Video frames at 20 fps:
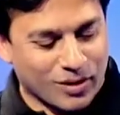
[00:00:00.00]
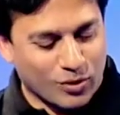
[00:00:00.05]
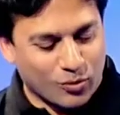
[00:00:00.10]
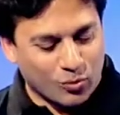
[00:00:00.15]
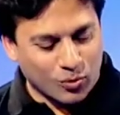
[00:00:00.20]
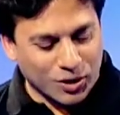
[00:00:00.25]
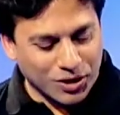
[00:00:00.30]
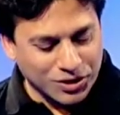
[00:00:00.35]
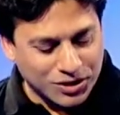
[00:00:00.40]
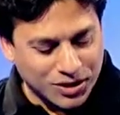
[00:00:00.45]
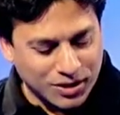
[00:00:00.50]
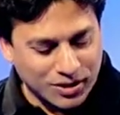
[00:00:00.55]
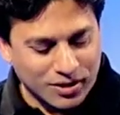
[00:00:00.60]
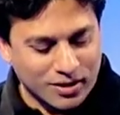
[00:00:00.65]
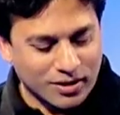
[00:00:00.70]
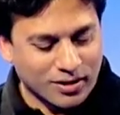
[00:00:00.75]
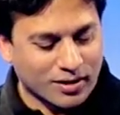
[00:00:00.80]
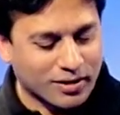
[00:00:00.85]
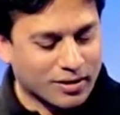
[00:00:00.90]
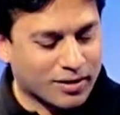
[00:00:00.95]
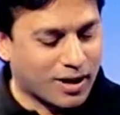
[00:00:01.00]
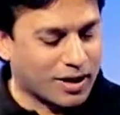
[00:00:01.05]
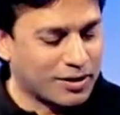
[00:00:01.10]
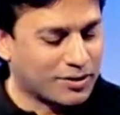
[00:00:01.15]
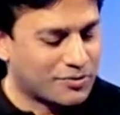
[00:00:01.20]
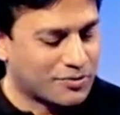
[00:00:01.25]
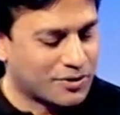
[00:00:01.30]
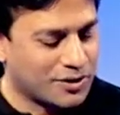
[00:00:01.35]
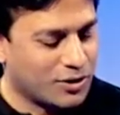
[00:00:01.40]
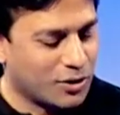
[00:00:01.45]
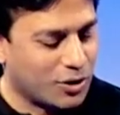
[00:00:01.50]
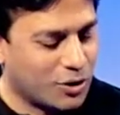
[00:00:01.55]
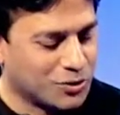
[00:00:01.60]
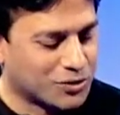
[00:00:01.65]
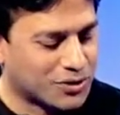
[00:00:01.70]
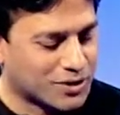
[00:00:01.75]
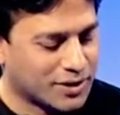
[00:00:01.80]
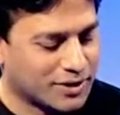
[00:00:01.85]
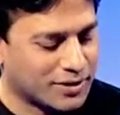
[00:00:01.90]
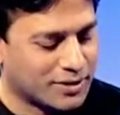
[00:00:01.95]
which country
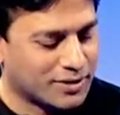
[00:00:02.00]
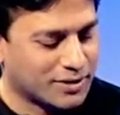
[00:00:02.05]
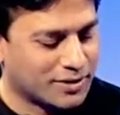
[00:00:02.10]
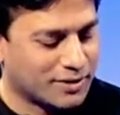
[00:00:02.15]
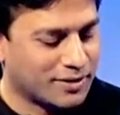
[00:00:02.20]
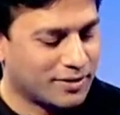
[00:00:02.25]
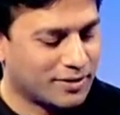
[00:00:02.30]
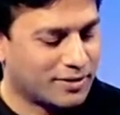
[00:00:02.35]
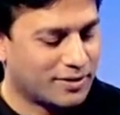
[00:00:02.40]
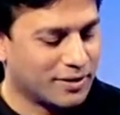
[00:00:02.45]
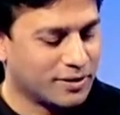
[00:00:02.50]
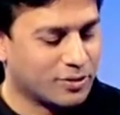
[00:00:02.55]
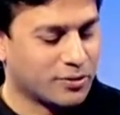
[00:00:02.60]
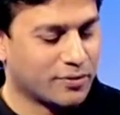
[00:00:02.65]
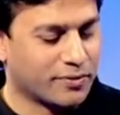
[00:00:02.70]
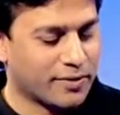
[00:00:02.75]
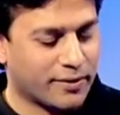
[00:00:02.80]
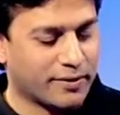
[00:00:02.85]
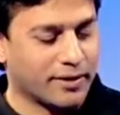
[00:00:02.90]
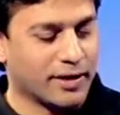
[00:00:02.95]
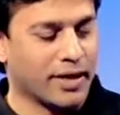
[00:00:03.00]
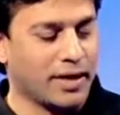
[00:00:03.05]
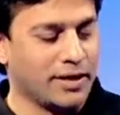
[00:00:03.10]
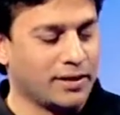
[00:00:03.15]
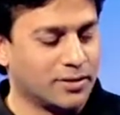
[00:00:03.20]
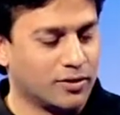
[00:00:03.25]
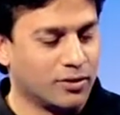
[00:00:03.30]
hosted the 2008